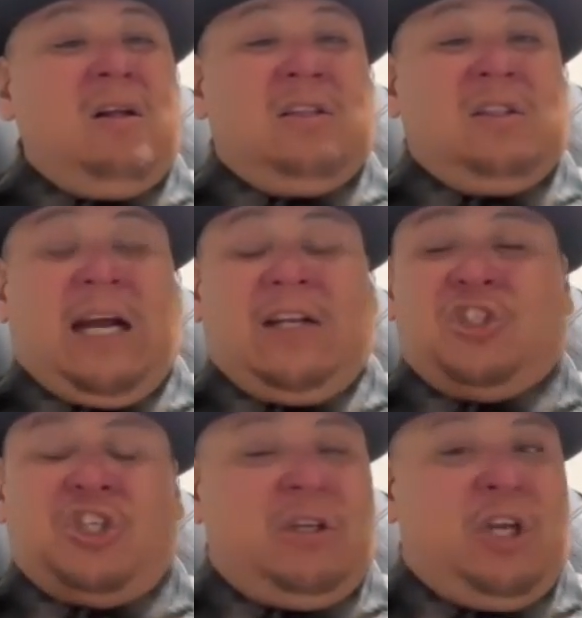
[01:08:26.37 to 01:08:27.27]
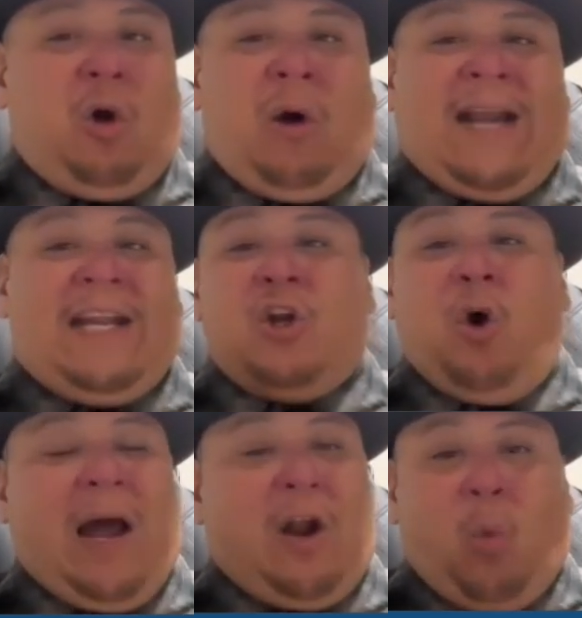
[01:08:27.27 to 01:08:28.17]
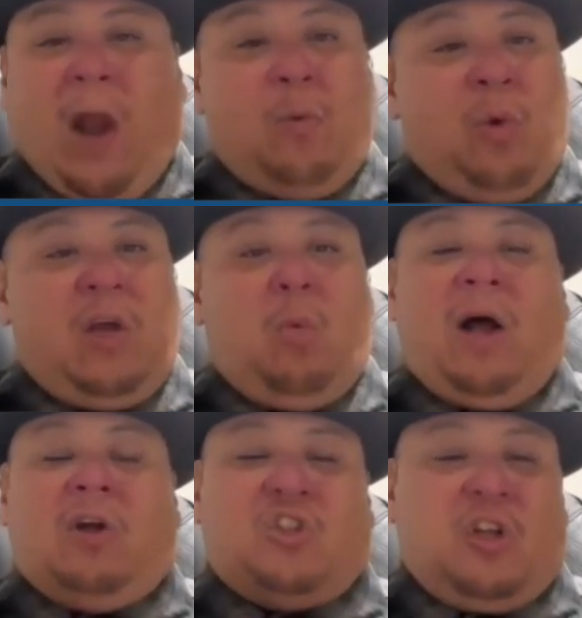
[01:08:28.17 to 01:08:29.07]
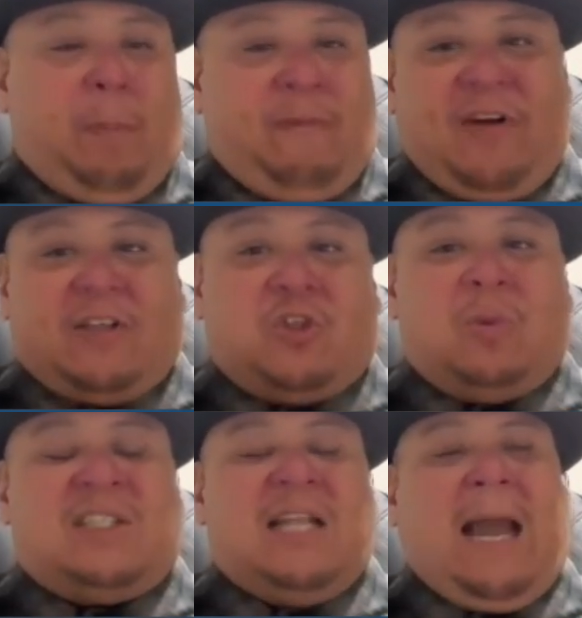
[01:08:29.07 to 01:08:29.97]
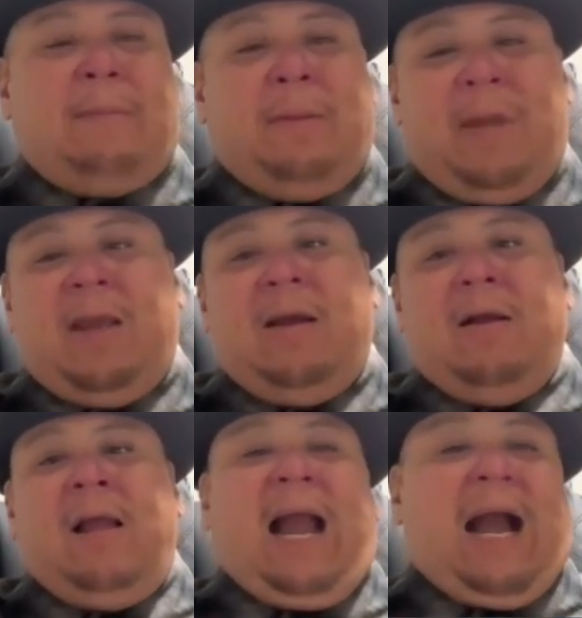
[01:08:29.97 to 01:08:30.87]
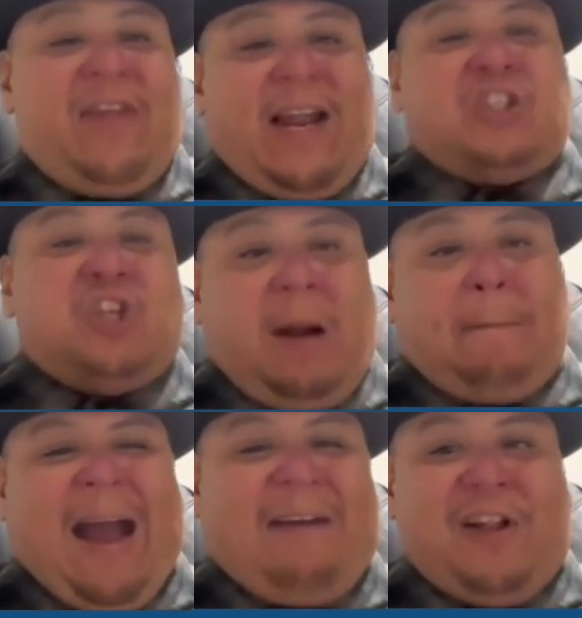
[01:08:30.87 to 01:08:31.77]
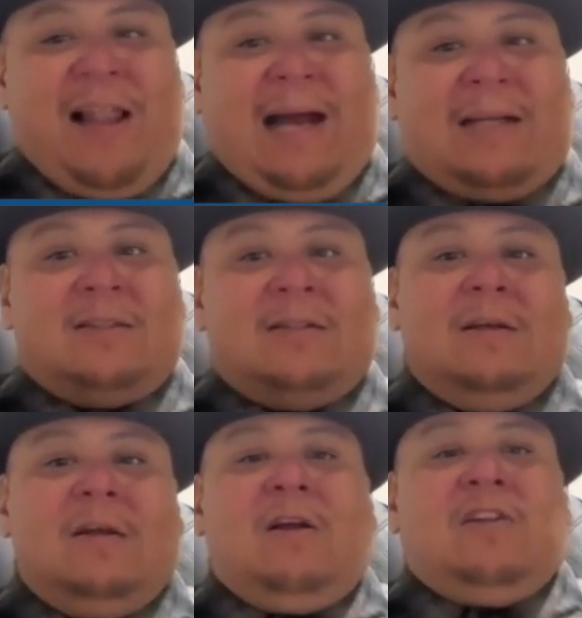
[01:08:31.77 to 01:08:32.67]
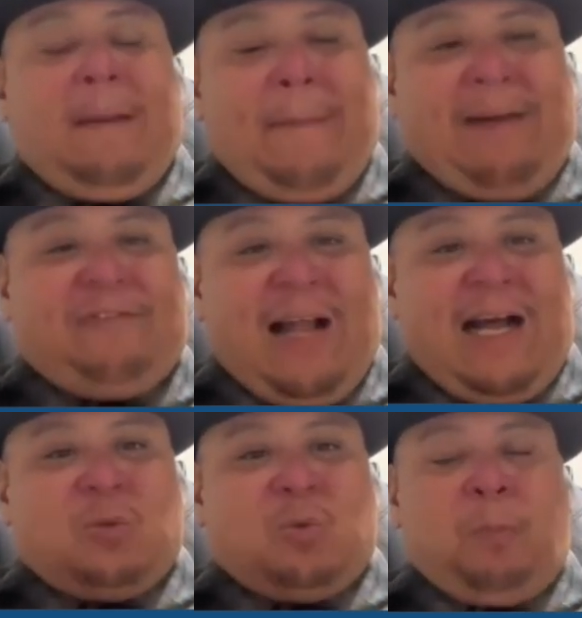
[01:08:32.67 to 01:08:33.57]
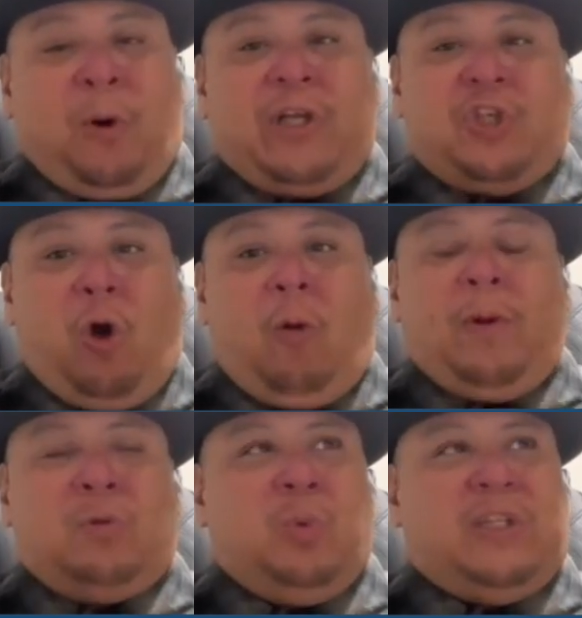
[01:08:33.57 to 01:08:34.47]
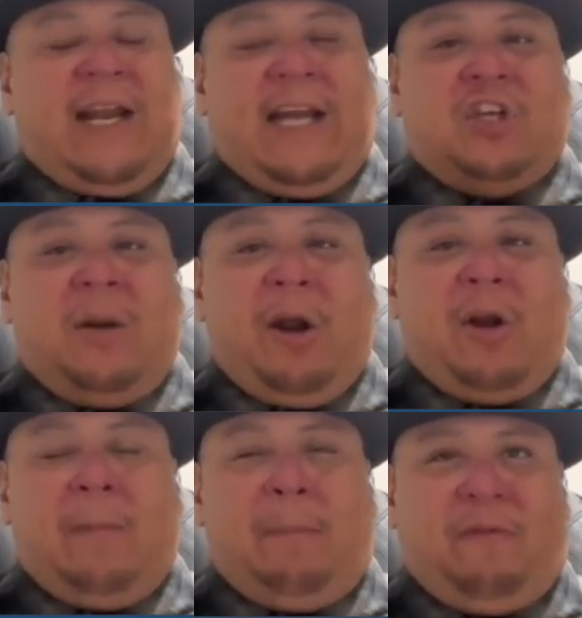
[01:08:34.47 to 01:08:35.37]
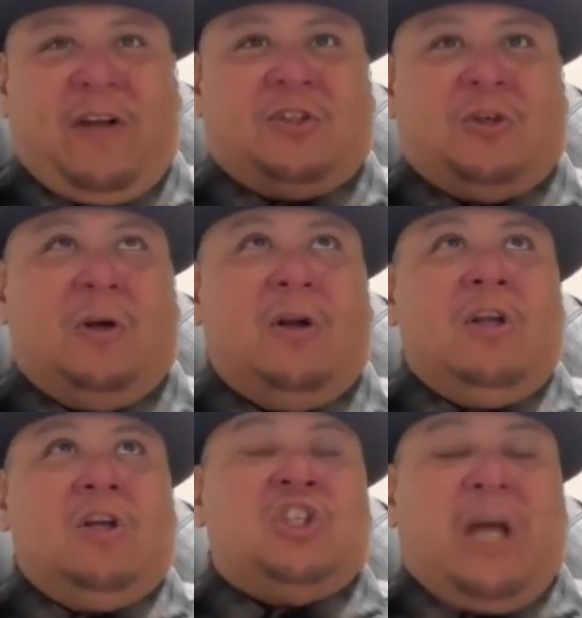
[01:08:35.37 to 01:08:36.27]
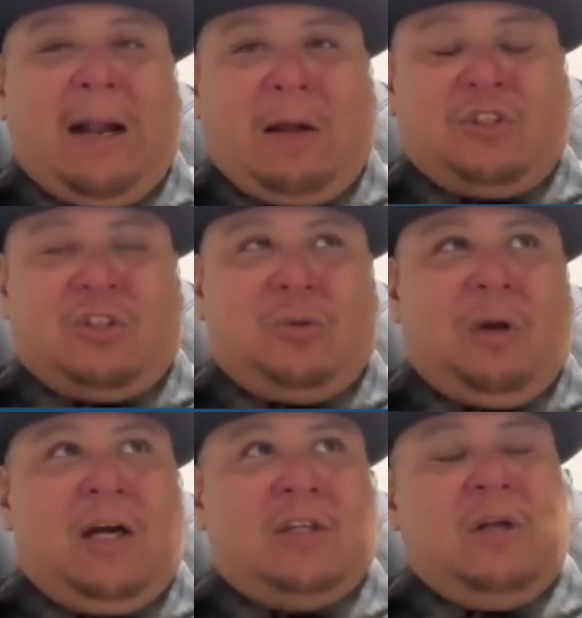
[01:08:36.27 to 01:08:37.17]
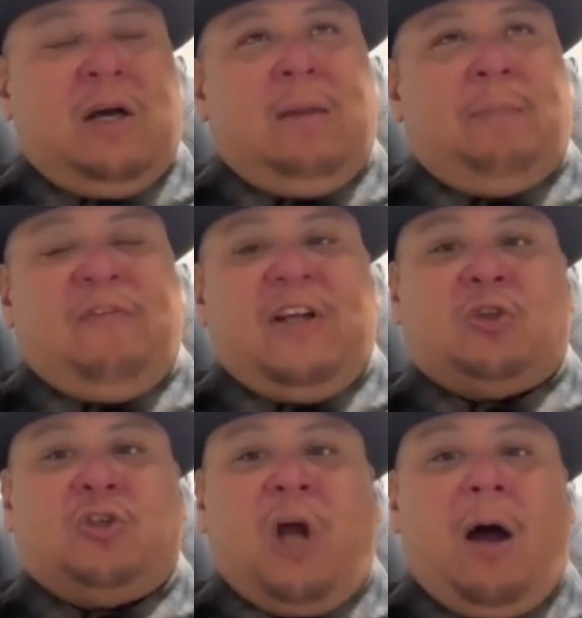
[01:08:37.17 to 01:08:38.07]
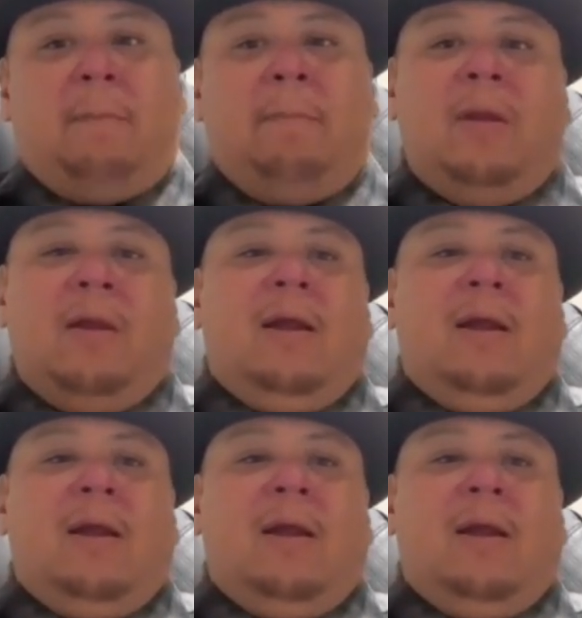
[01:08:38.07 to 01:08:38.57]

I didn't know how to write really well, so the professor was slamming me. And then I took a math class. That math class was pretty dope. It was with an Asian American professor. Shout outs to Professor Tom.